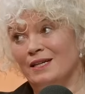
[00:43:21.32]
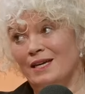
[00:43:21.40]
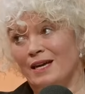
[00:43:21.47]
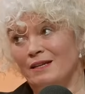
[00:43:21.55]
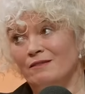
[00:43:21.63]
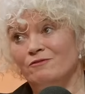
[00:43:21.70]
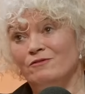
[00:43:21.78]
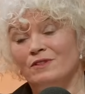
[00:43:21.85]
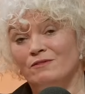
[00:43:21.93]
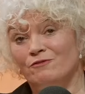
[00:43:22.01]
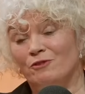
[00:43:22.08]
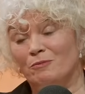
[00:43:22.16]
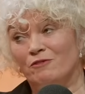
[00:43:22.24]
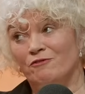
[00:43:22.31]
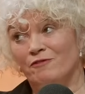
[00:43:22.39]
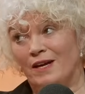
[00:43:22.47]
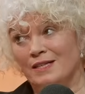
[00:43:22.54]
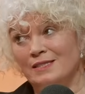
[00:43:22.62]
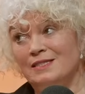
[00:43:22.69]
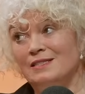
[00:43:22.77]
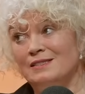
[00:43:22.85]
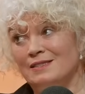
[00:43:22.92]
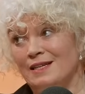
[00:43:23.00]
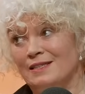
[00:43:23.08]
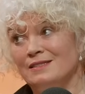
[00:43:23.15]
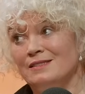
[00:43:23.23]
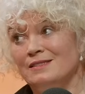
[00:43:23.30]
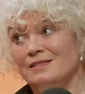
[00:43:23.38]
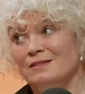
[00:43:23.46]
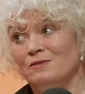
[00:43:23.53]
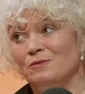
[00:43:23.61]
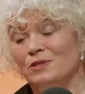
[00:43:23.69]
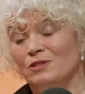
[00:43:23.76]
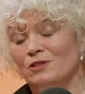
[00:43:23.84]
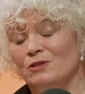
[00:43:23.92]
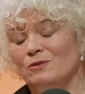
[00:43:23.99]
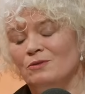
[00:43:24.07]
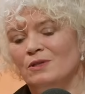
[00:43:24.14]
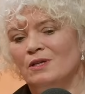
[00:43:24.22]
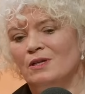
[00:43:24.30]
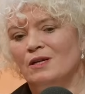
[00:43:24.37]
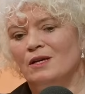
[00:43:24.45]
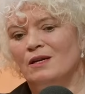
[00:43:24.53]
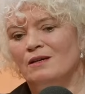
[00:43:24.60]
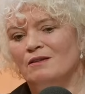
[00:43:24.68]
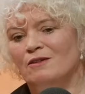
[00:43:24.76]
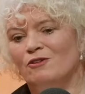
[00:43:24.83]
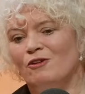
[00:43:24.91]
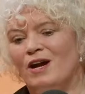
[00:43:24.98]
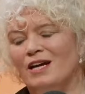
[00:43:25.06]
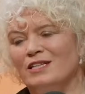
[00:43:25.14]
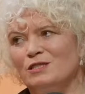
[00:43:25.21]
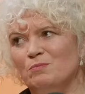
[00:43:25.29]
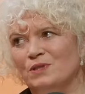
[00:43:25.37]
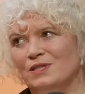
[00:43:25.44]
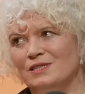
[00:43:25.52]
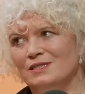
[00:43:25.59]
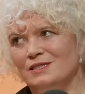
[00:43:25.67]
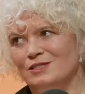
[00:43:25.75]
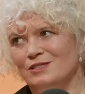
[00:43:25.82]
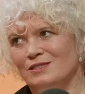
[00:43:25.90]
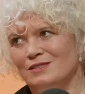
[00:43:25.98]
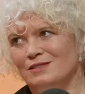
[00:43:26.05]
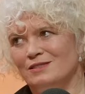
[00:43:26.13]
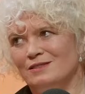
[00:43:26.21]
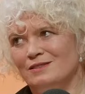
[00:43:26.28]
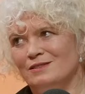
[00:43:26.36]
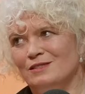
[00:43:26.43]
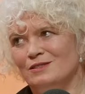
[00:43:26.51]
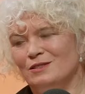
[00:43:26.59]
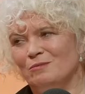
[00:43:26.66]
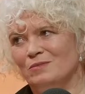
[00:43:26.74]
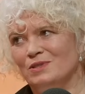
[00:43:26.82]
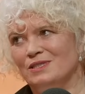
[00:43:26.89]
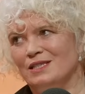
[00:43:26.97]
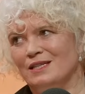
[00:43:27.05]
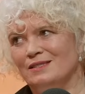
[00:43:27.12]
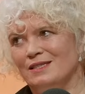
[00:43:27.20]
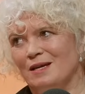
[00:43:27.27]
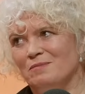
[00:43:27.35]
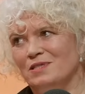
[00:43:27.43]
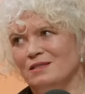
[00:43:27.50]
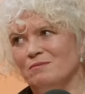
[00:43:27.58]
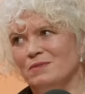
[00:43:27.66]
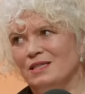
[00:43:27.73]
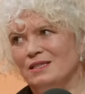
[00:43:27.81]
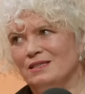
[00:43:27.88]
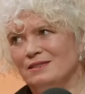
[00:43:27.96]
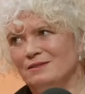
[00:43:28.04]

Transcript: again, from a felt sense with you, there had to be conditions to somebody accepting me.